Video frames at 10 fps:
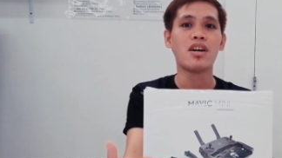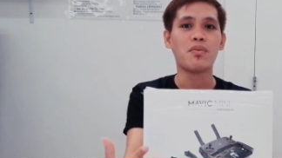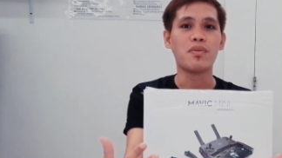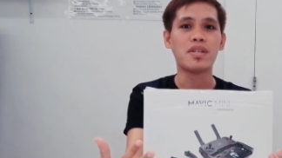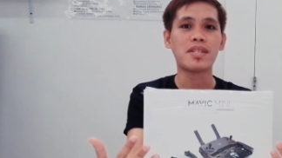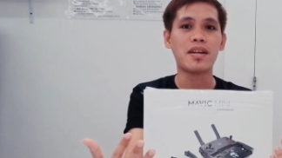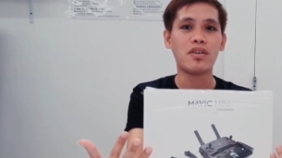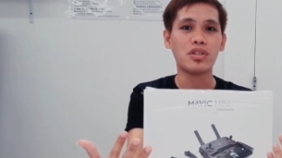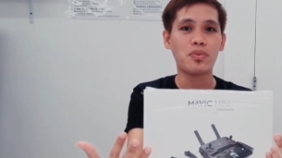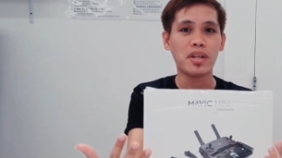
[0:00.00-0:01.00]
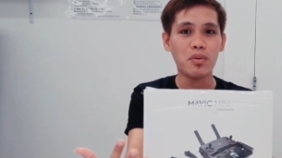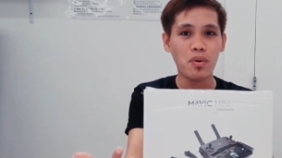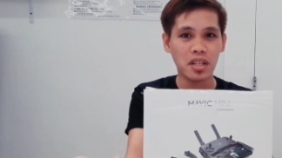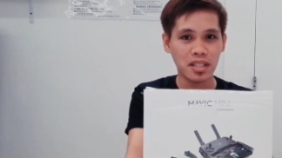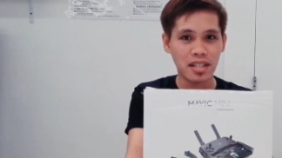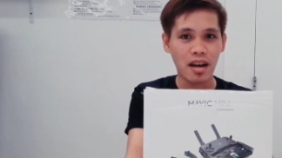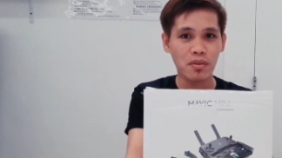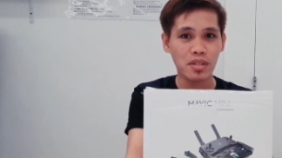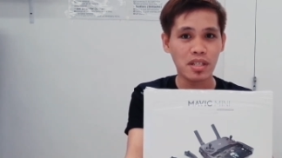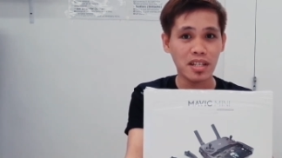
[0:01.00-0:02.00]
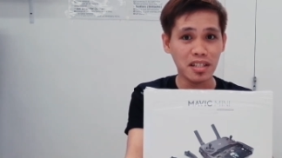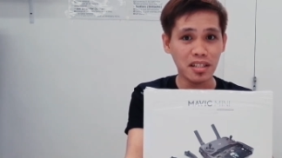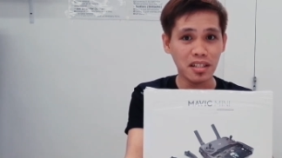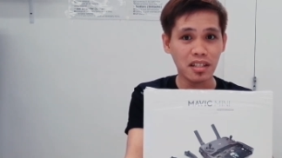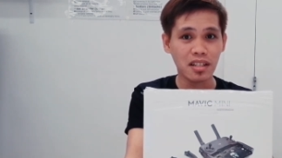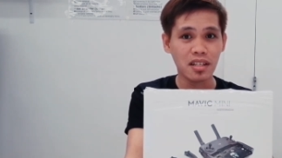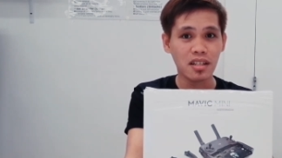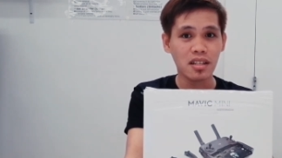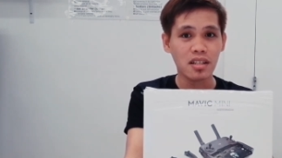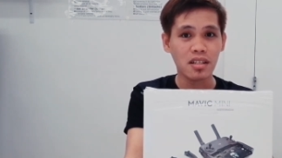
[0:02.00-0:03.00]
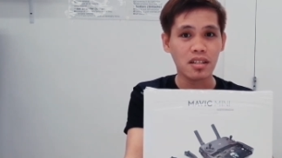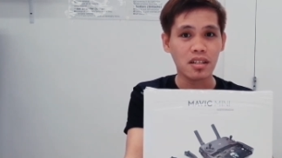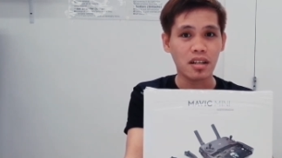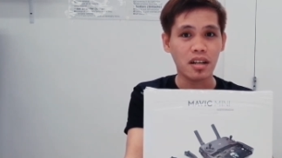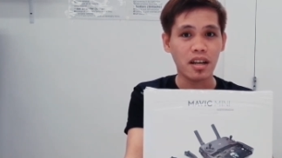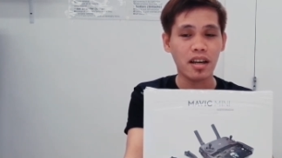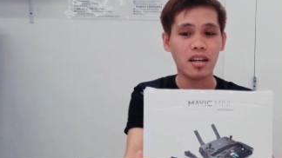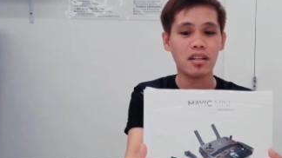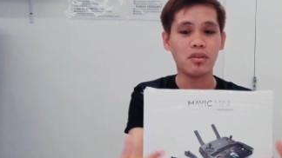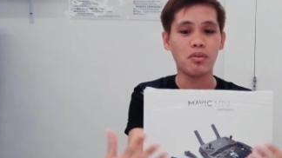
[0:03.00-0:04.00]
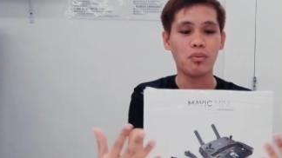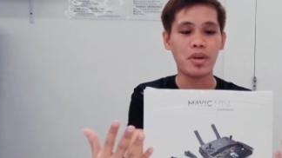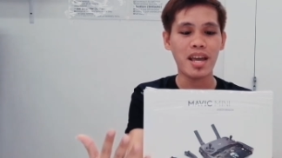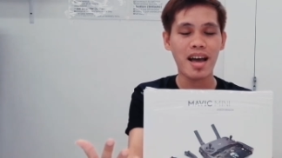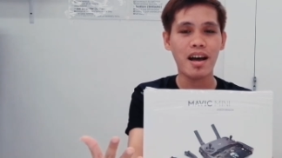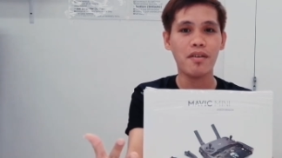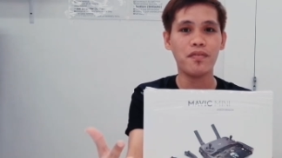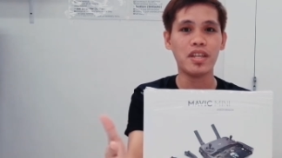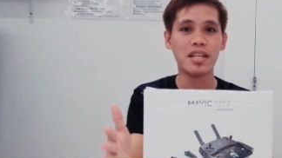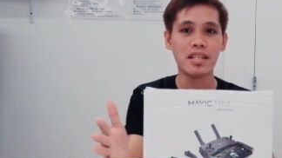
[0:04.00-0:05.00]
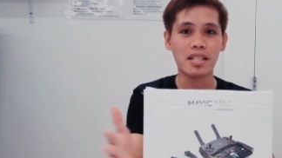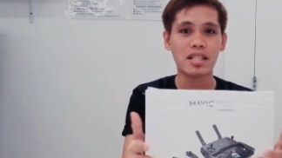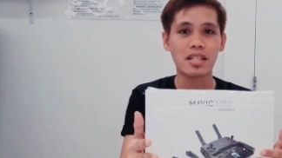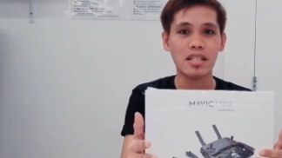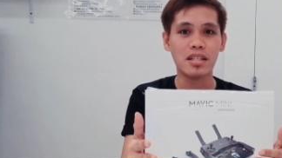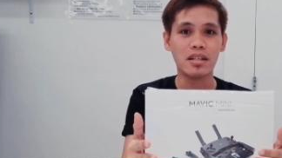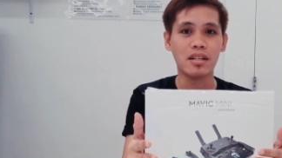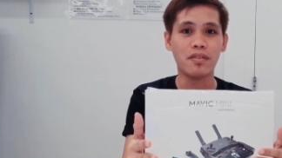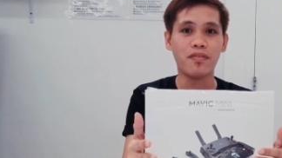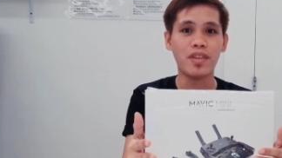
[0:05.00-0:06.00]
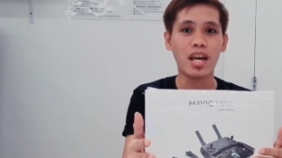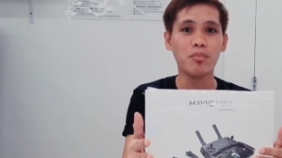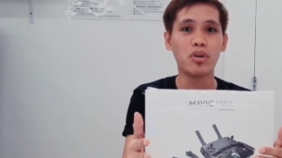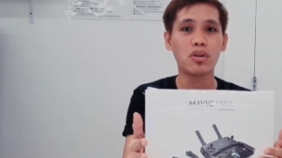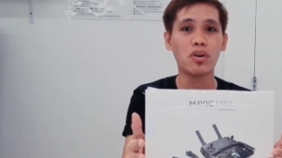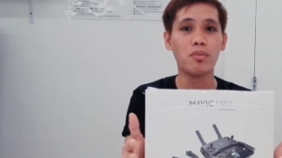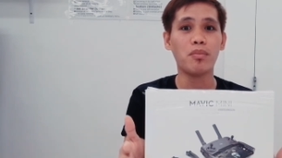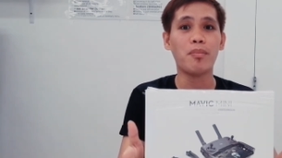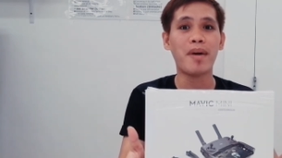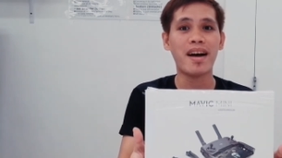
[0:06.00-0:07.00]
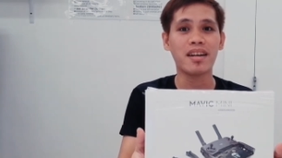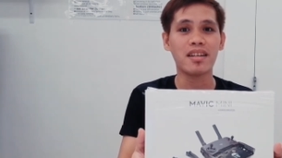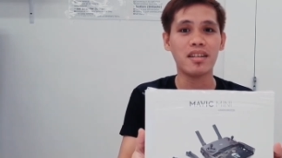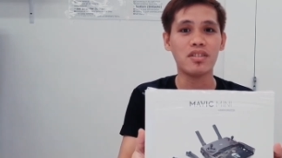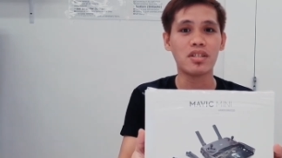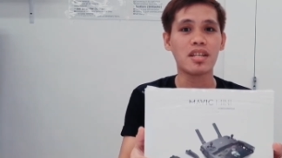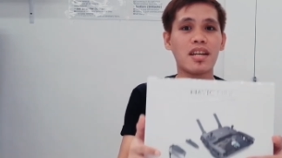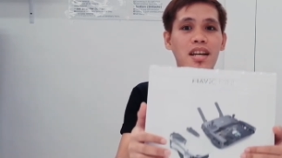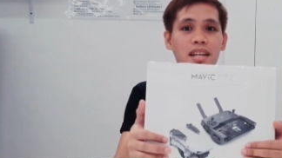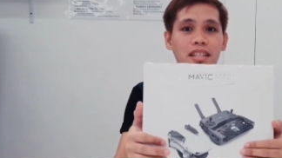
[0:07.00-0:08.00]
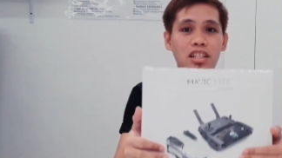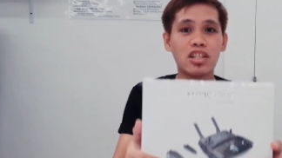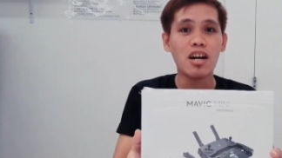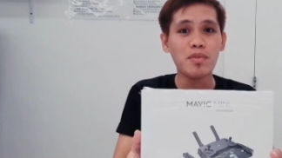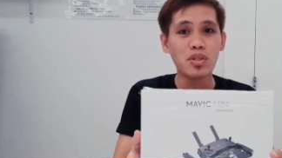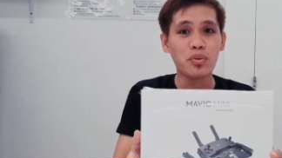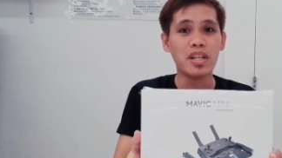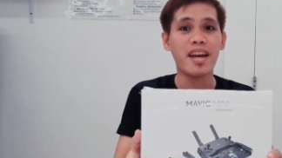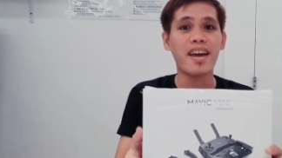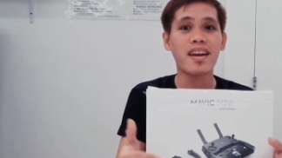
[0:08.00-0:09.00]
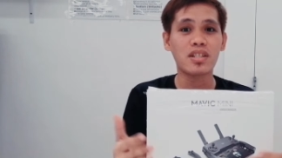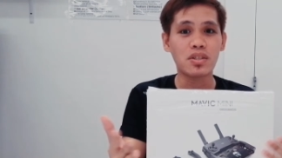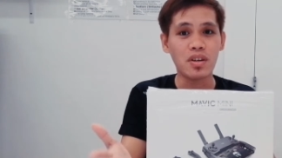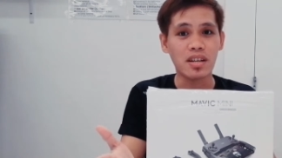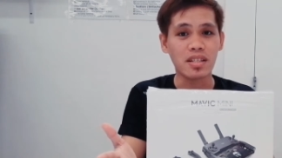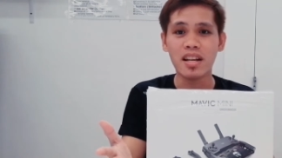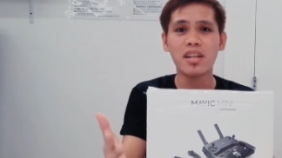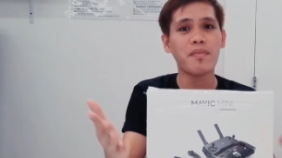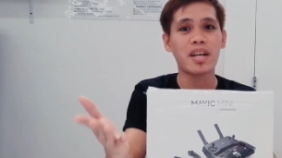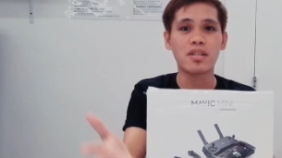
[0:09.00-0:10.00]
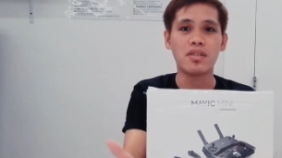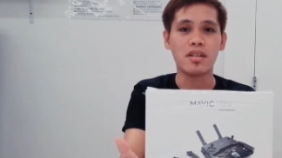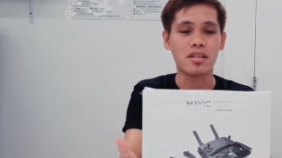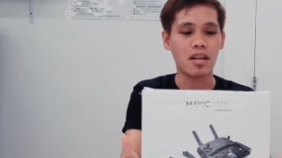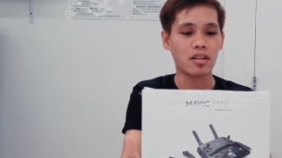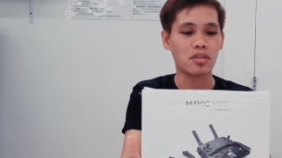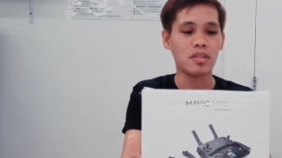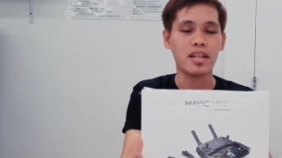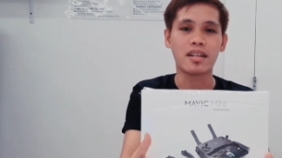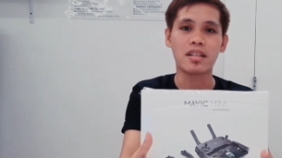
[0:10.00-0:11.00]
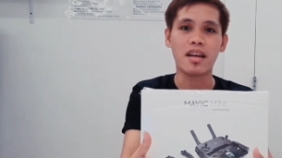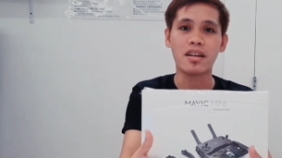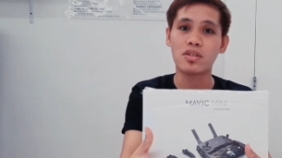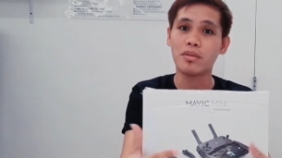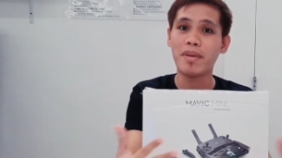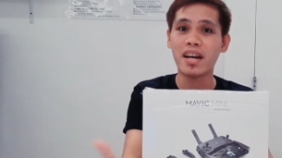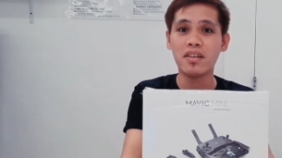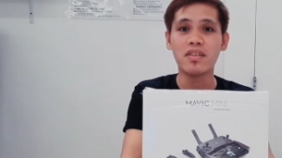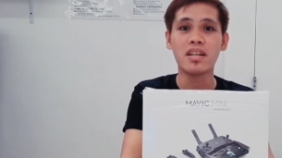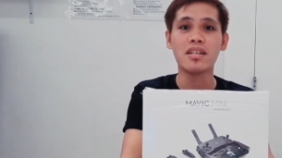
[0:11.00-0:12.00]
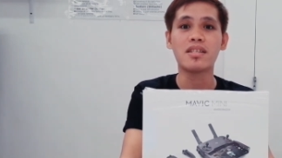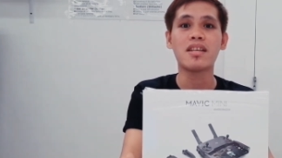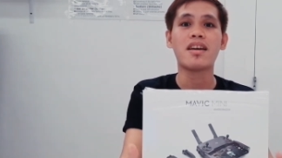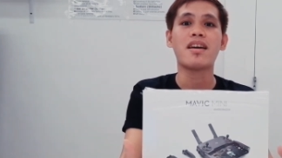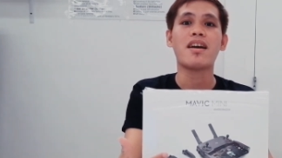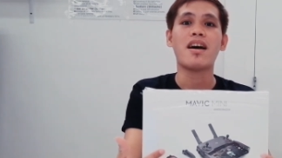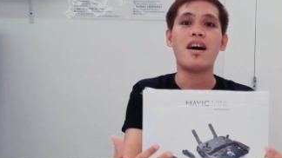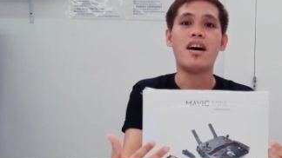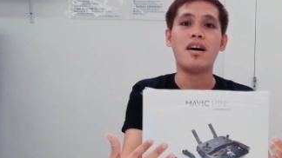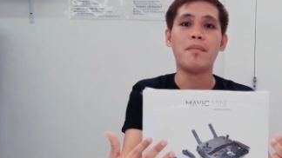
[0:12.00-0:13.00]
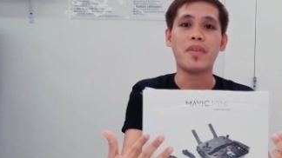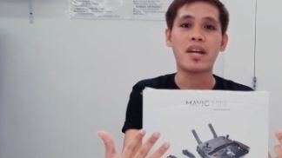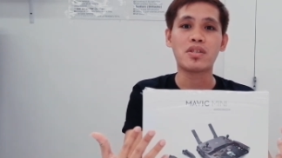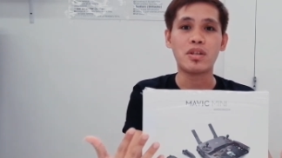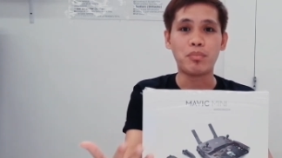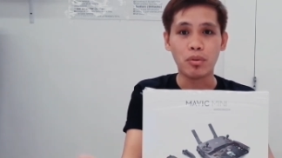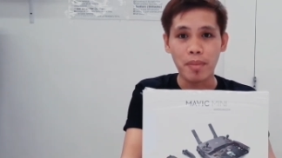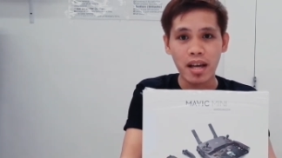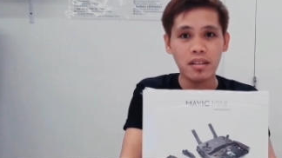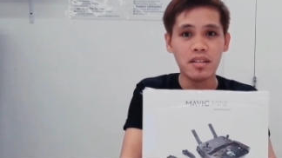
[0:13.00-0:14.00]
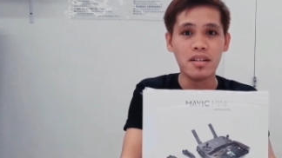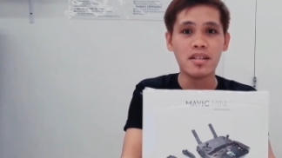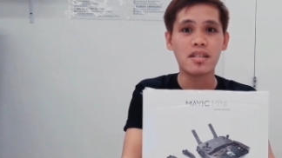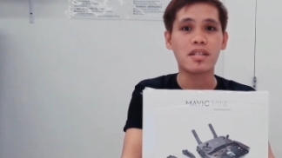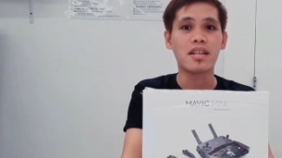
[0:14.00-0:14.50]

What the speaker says: which is around 21,000, and we have the Fly More combo package, that comes with extras, a lot of extras actually, extra batteries, extra propellers.